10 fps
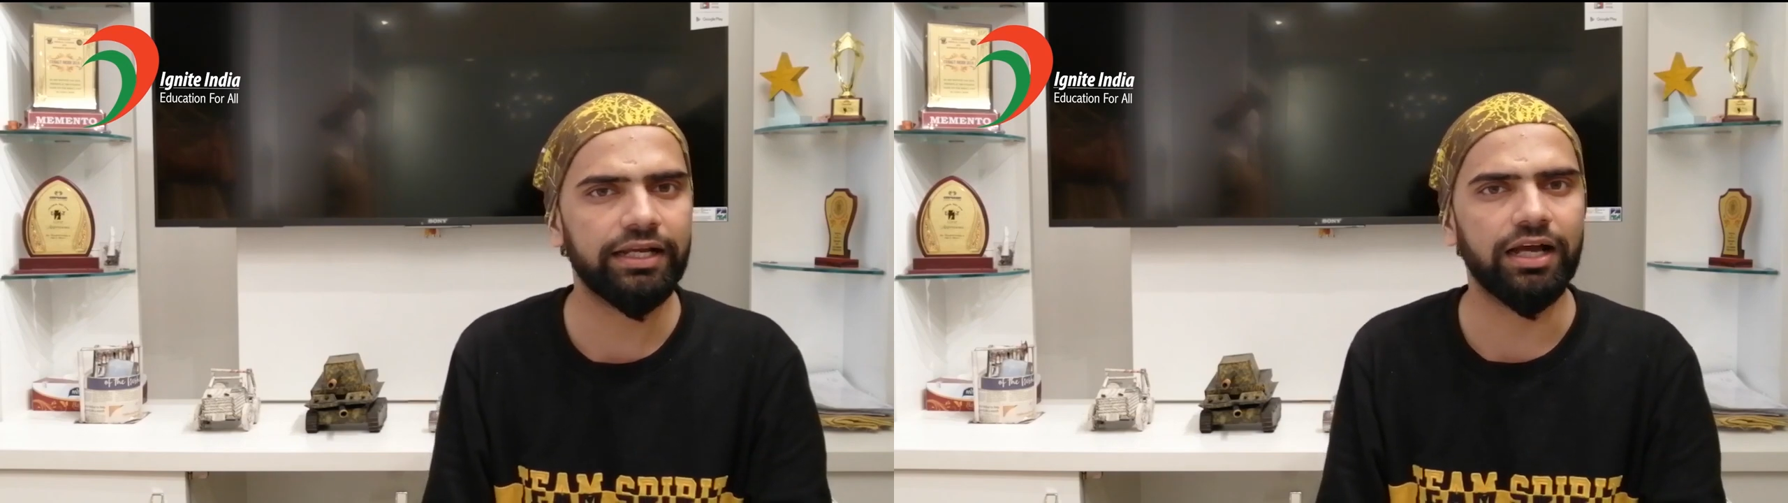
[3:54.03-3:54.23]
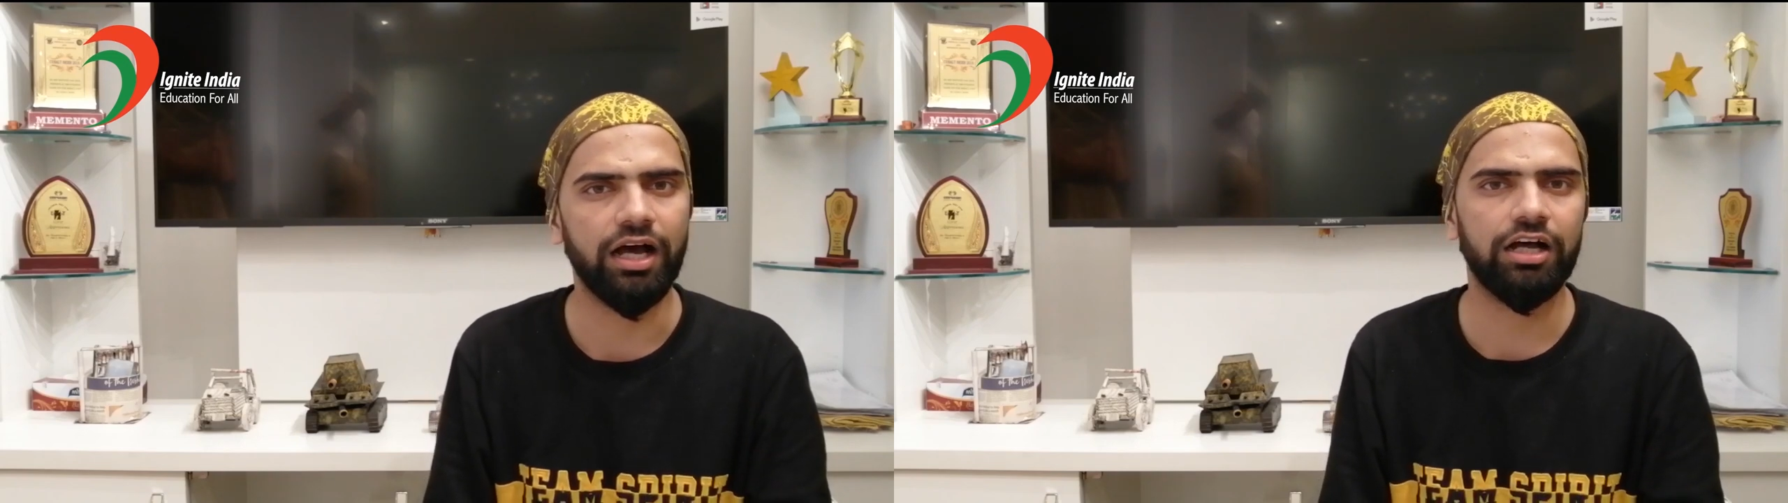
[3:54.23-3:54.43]

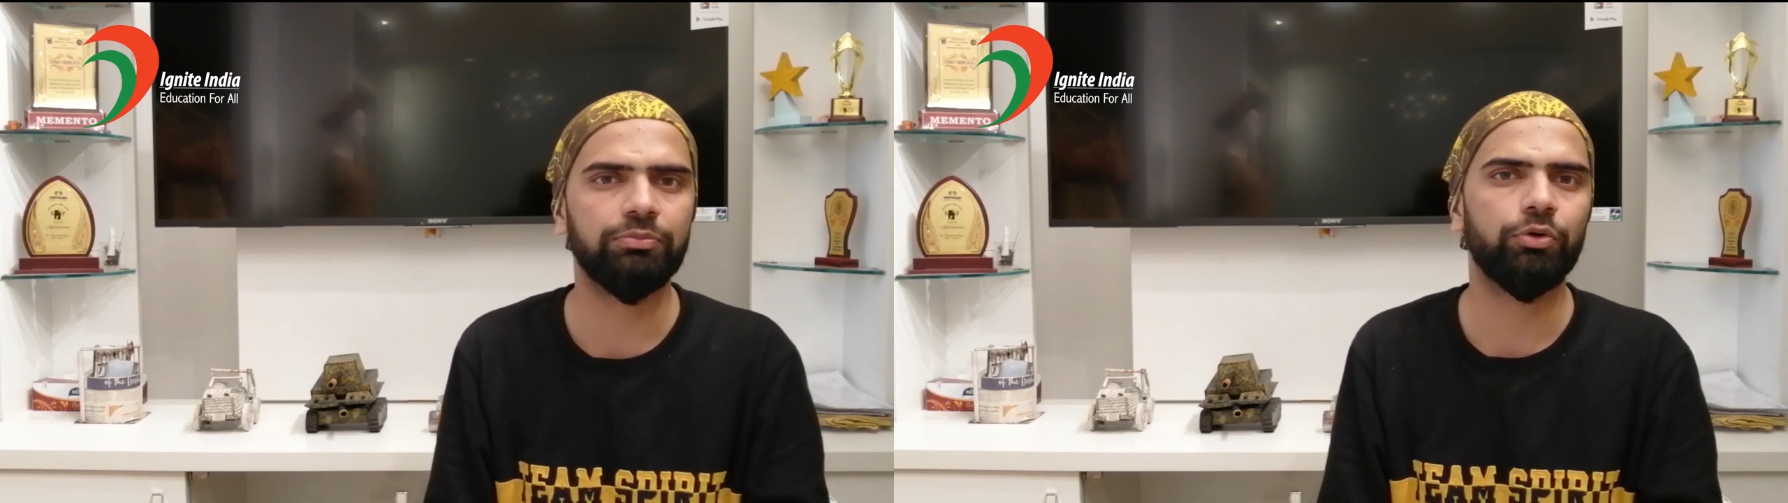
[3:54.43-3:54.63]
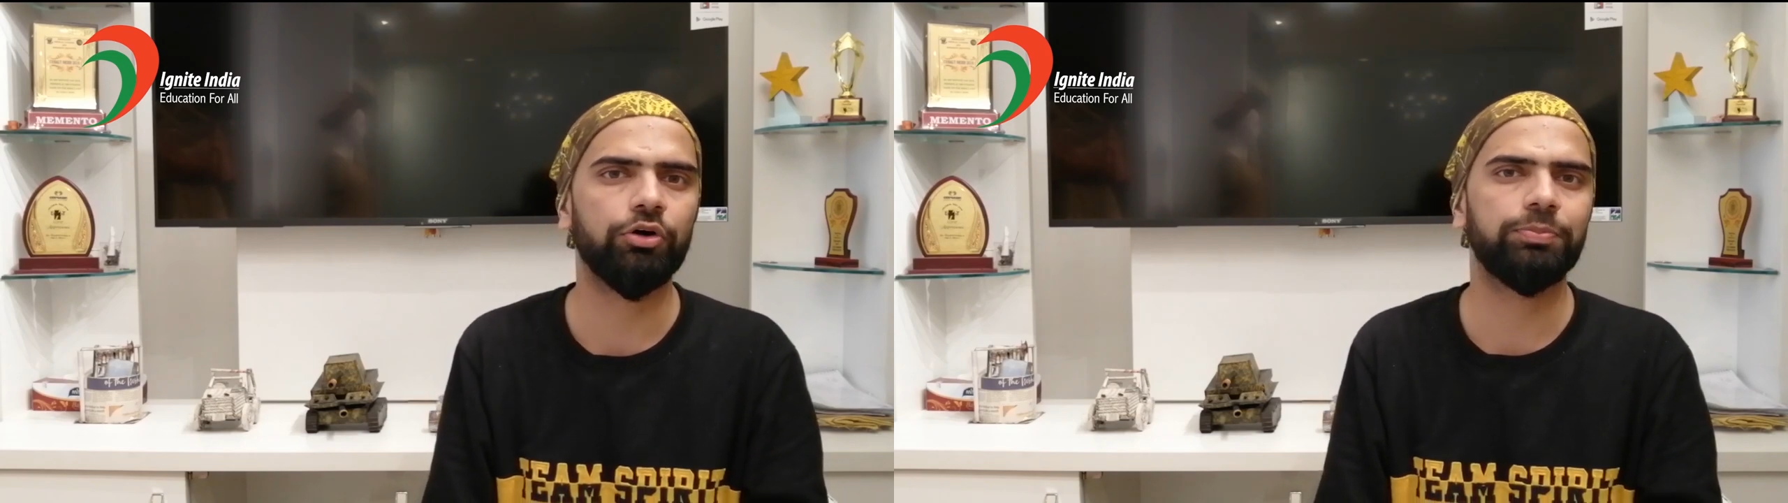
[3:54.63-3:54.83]
take
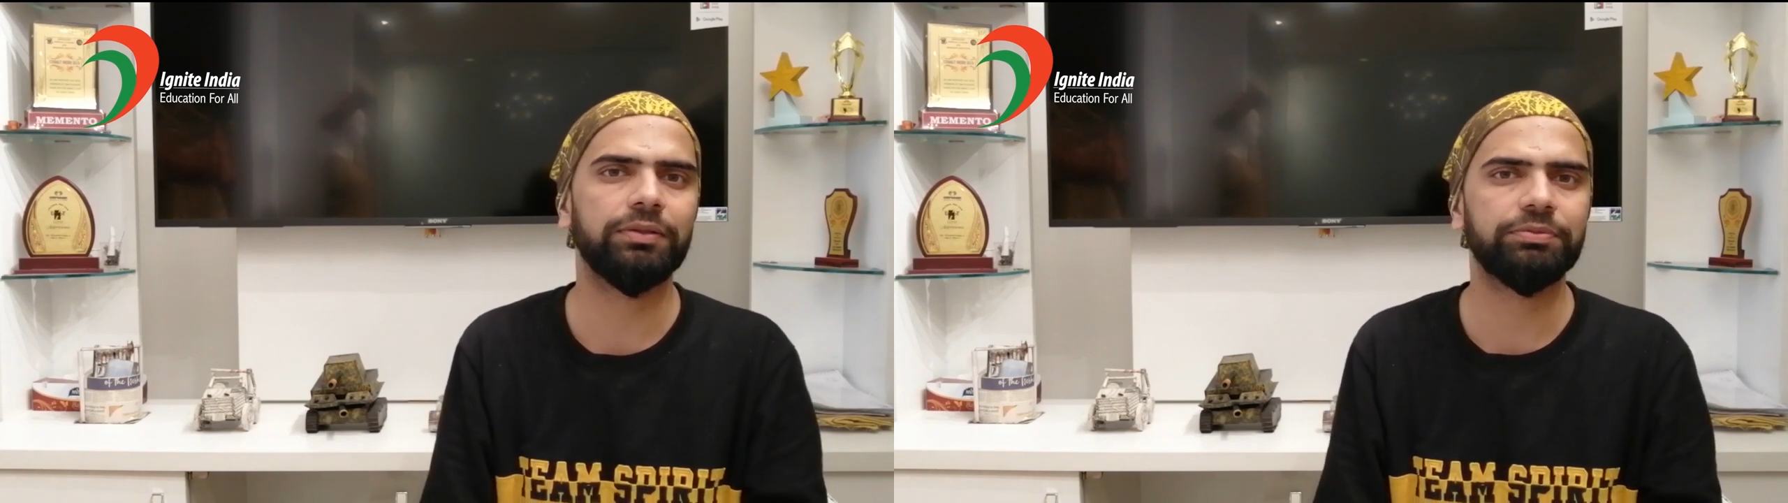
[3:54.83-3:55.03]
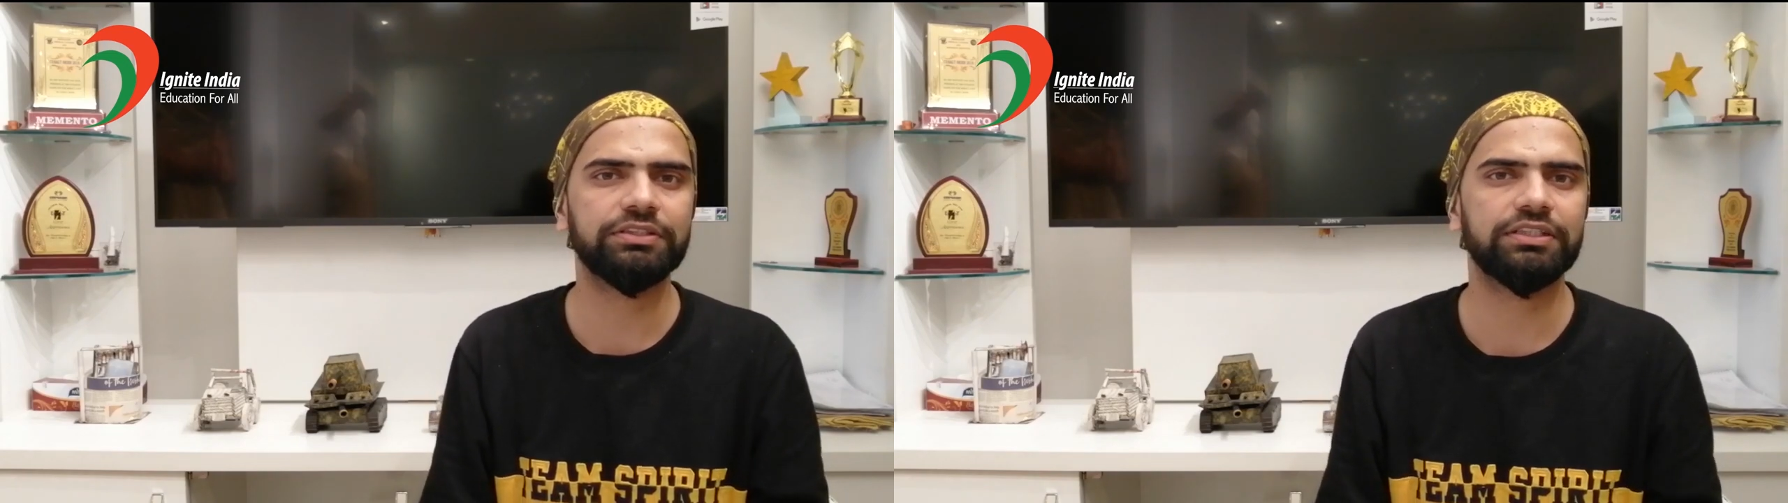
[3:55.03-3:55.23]
our mock paper